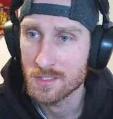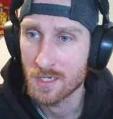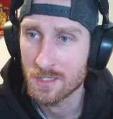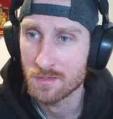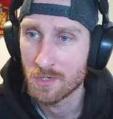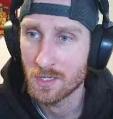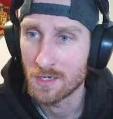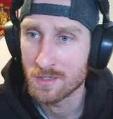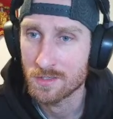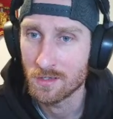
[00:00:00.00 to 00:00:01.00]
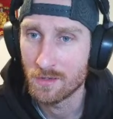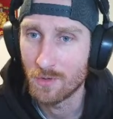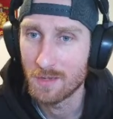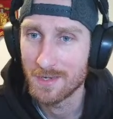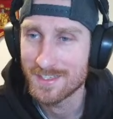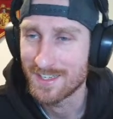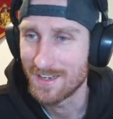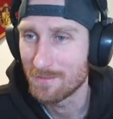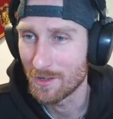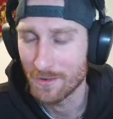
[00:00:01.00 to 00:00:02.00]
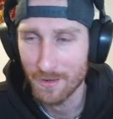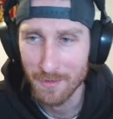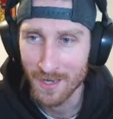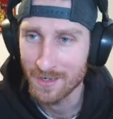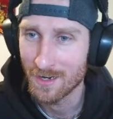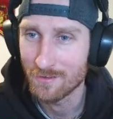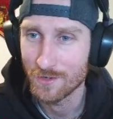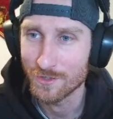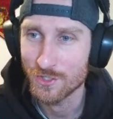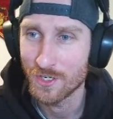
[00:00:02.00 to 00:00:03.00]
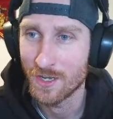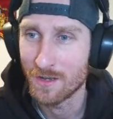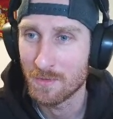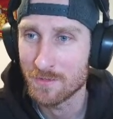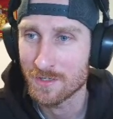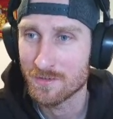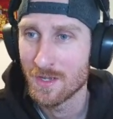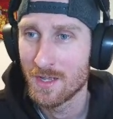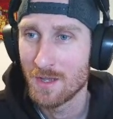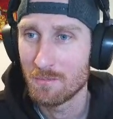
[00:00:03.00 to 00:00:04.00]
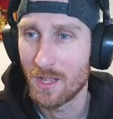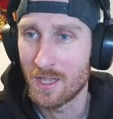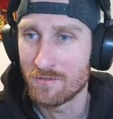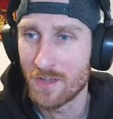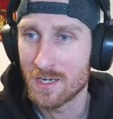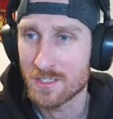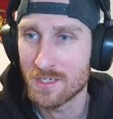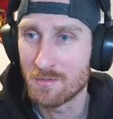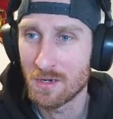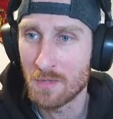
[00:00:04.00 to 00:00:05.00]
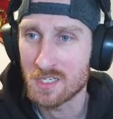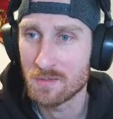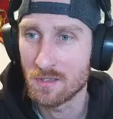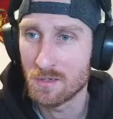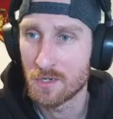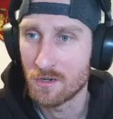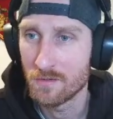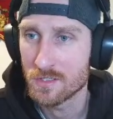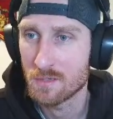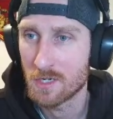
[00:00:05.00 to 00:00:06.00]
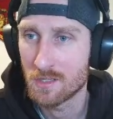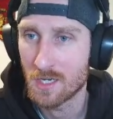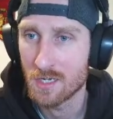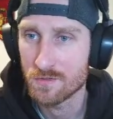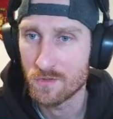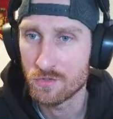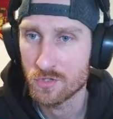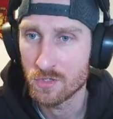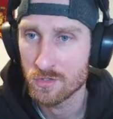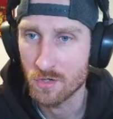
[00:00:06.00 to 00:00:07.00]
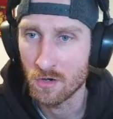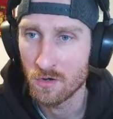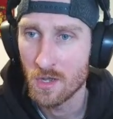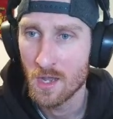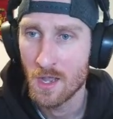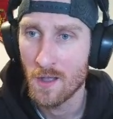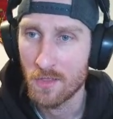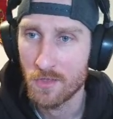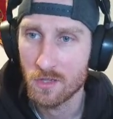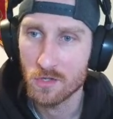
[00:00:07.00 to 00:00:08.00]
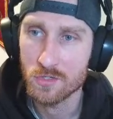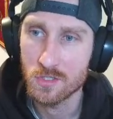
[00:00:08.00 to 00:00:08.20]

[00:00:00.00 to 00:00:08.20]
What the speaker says: It's not somebody I necessarily want on my team, although I'm not an NFL GM. I'm just playing fantasy, but it makes me a little bit nervous about the guy's future. So I think those are